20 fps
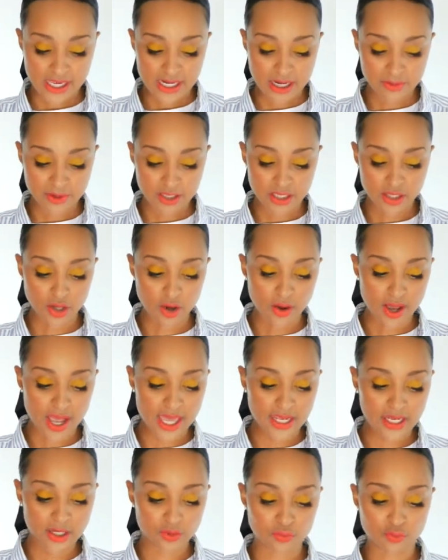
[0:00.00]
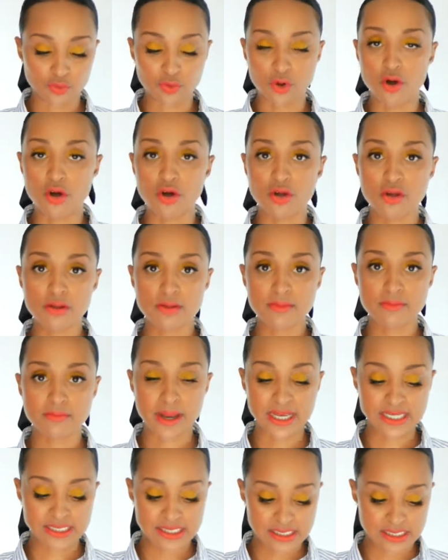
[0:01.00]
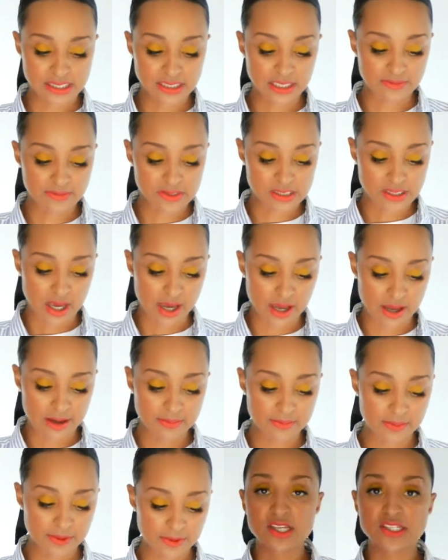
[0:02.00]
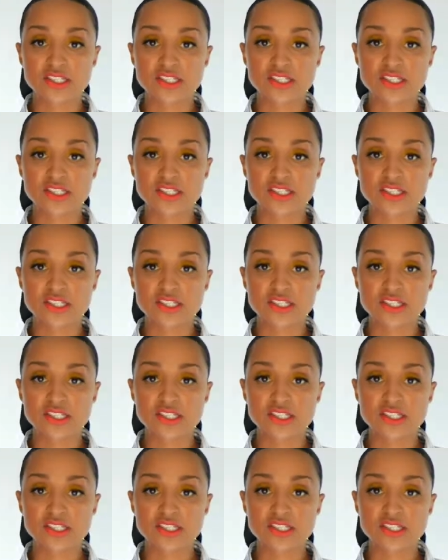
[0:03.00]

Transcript: And I'm gonna go ahead and roll my sleeves up.